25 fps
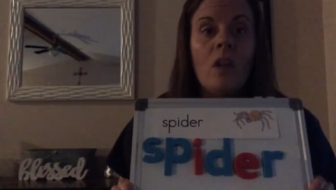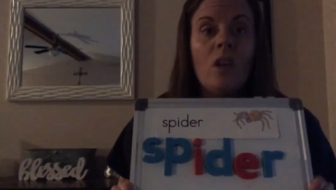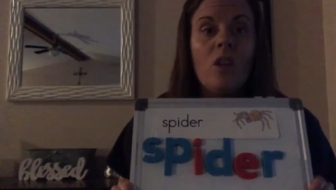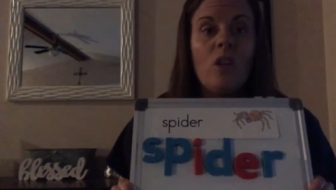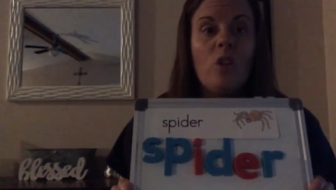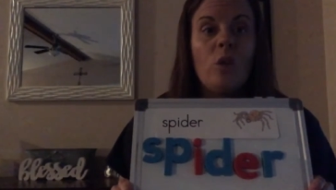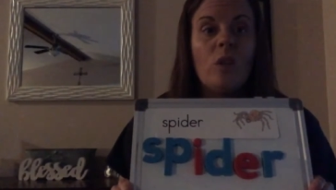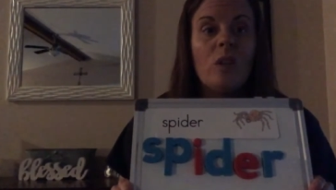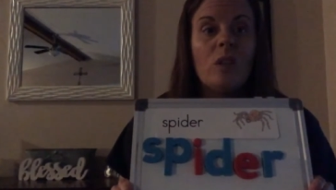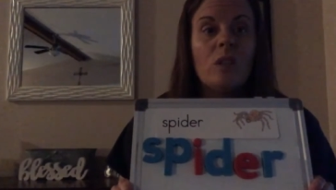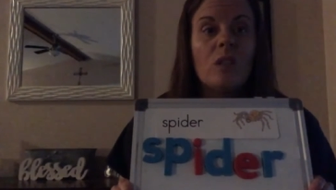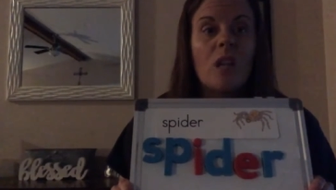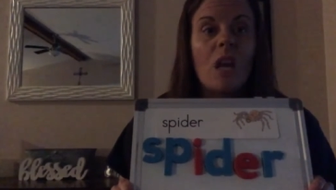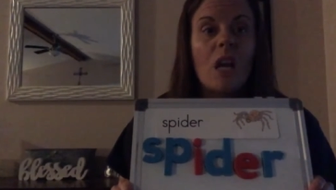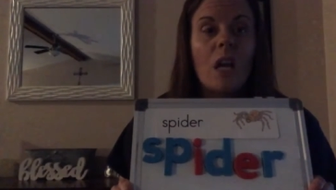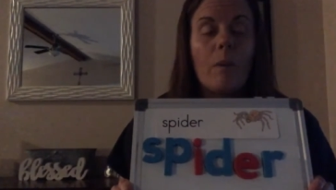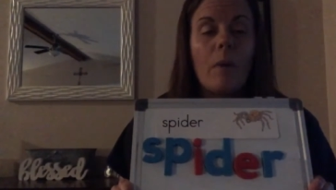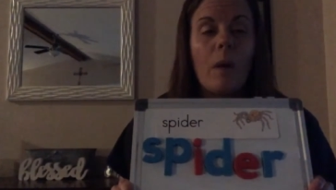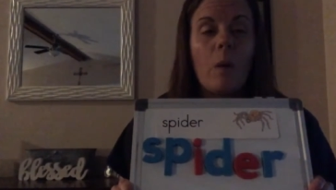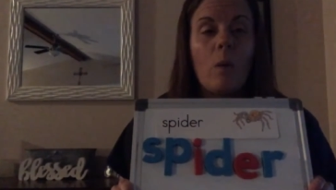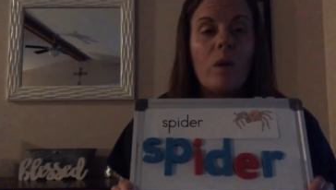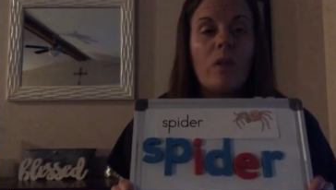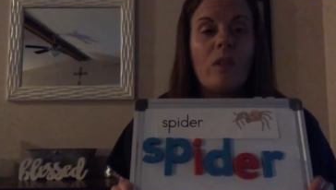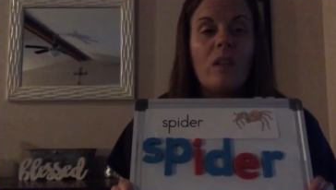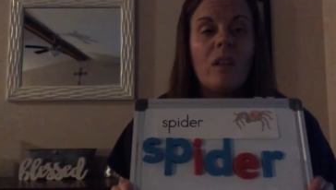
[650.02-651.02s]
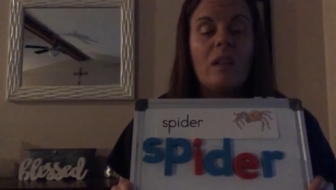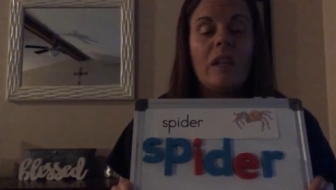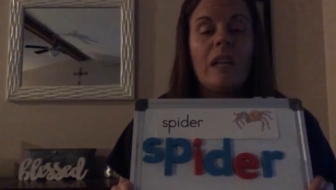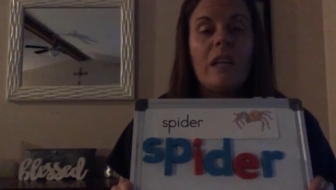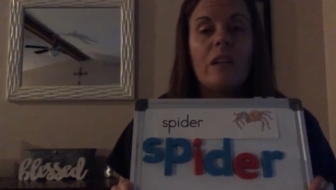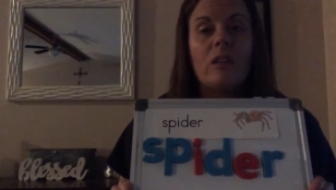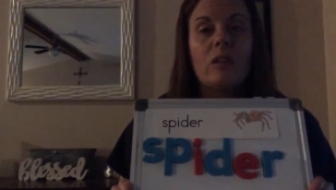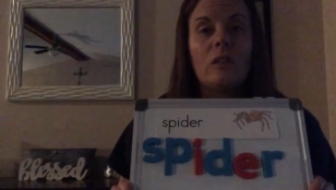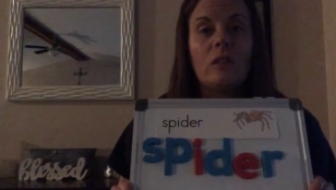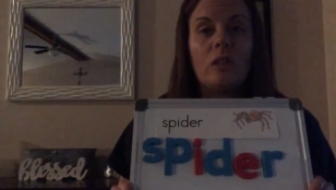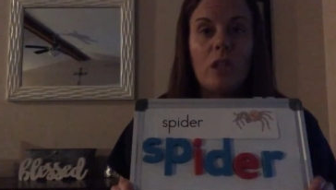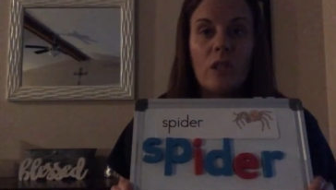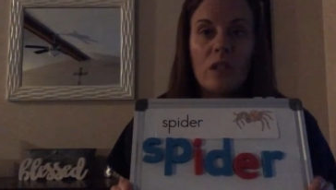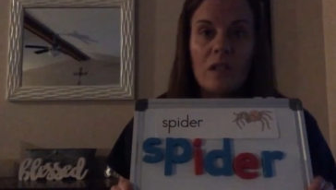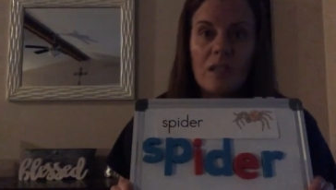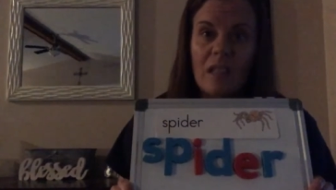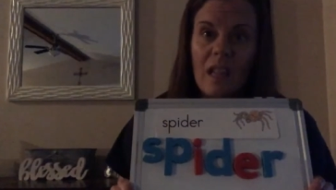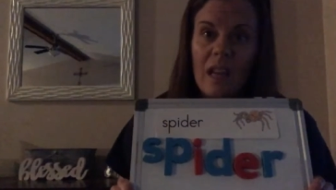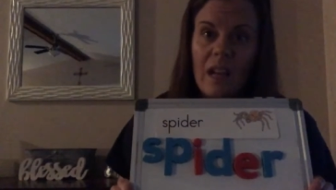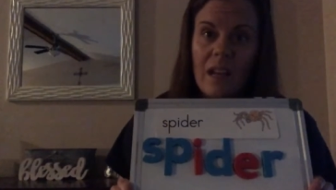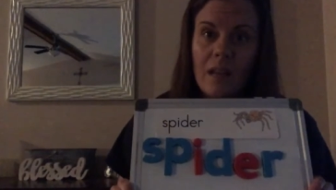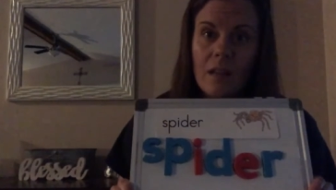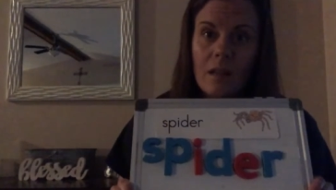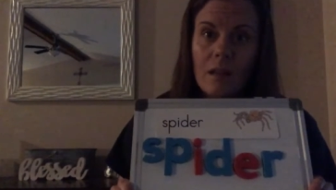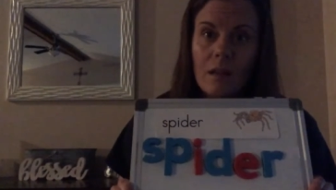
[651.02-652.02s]
You can talk about what the letter looks
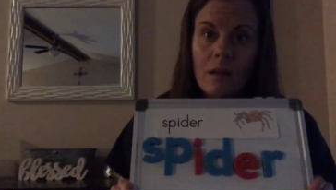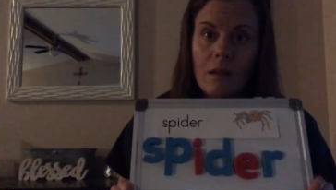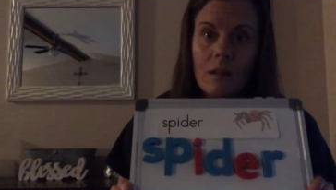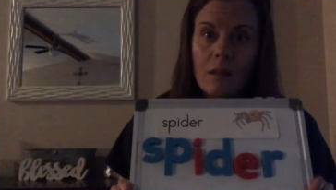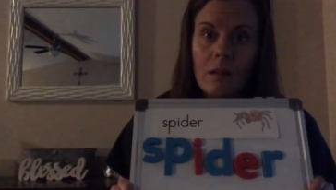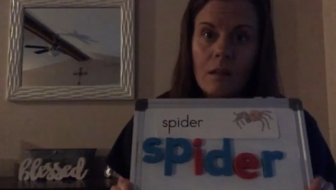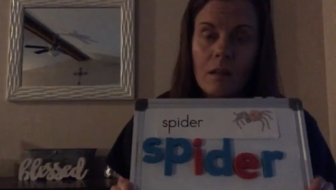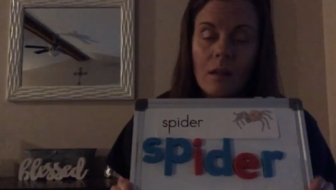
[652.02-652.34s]
like.